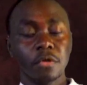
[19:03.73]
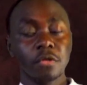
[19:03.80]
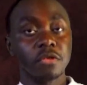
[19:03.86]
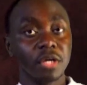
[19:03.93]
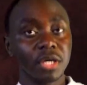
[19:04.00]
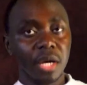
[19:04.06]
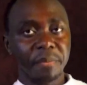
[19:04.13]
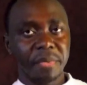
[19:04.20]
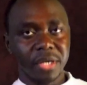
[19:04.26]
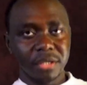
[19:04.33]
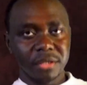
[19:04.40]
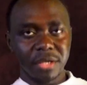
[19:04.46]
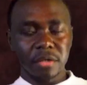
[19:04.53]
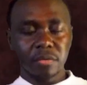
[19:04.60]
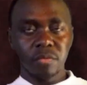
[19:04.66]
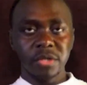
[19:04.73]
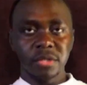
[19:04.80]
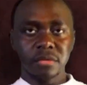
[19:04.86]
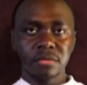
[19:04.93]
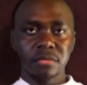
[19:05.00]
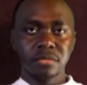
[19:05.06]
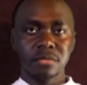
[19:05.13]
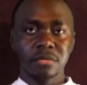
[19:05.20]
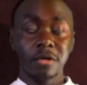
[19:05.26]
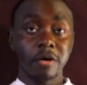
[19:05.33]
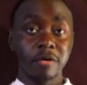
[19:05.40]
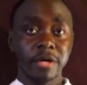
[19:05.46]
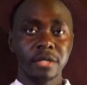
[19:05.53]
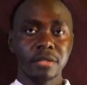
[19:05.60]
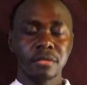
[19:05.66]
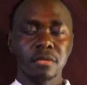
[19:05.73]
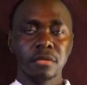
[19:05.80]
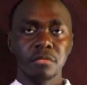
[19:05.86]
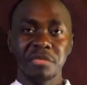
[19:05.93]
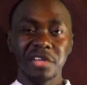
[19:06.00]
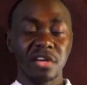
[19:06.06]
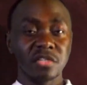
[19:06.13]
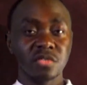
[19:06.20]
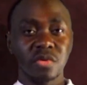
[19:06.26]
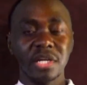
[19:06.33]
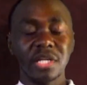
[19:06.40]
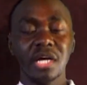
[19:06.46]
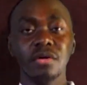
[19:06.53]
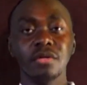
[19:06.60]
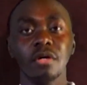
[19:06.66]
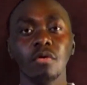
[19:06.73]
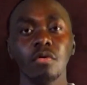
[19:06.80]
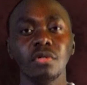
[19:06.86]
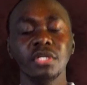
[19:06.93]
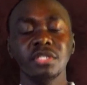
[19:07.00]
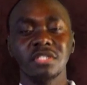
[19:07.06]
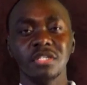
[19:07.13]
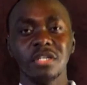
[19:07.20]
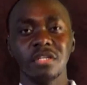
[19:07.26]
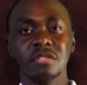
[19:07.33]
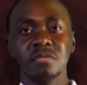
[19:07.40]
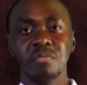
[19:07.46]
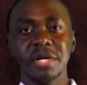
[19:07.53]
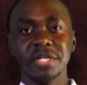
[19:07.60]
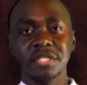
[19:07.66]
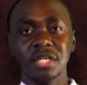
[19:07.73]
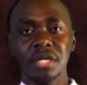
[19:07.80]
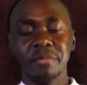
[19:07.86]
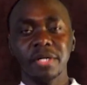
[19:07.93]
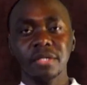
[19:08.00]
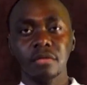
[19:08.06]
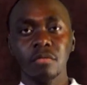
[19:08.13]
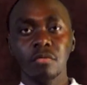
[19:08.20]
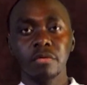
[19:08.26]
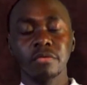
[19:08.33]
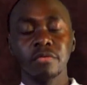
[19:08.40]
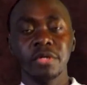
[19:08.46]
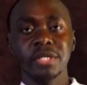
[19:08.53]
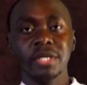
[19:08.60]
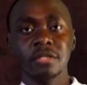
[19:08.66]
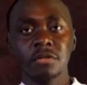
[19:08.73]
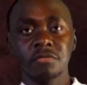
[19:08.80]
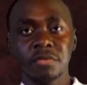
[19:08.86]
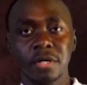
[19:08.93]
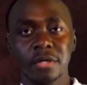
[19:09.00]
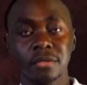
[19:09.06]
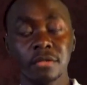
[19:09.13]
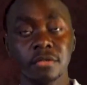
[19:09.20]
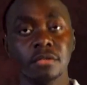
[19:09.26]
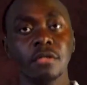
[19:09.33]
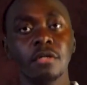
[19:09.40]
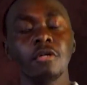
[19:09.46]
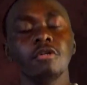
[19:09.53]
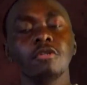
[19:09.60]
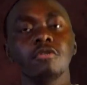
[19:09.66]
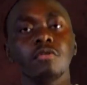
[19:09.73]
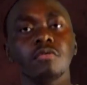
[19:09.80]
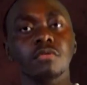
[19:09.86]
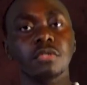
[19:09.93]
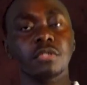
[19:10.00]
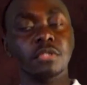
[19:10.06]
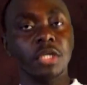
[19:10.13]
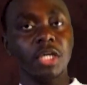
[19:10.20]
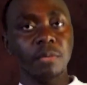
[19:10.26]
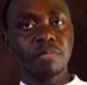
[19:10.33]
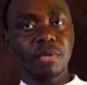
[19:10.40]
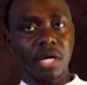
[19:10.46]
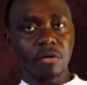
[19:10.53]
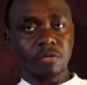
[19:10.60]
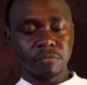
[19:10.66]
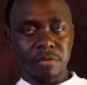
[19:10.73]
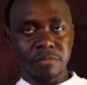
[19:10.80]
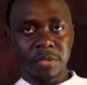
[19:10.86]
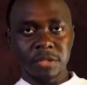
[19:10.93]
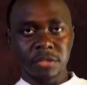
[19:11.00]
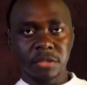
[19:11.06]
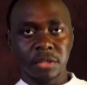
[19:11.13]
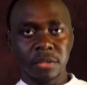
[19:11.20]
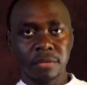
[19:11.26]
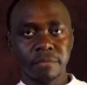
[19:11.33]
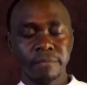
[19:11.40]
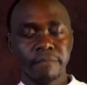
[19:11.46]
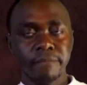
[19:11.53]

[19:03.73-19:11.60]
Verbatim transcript: Think about it that way. All right? Because right now the whole internet is buzzing about the whole 3 days of darkness. So keep out from this thing.